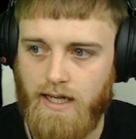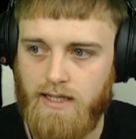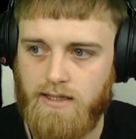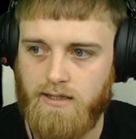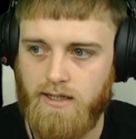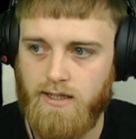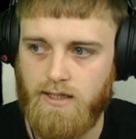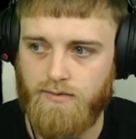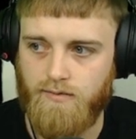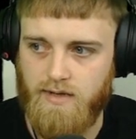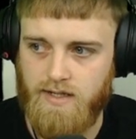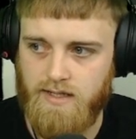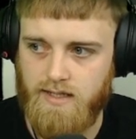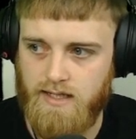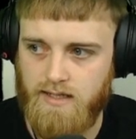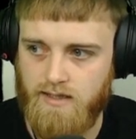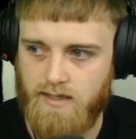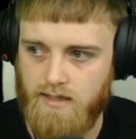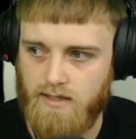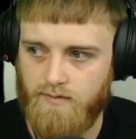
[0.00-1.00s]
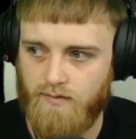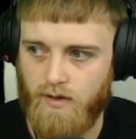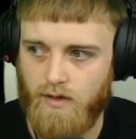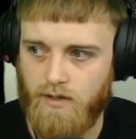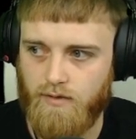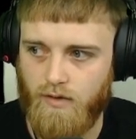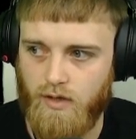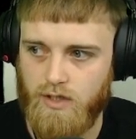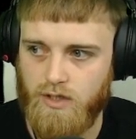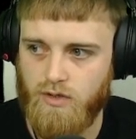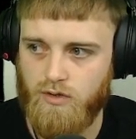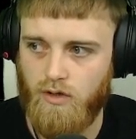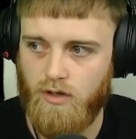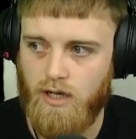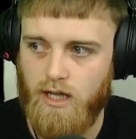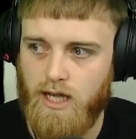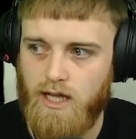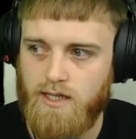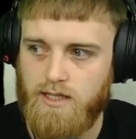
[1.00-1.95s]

in terms of resistance. Very, very strong.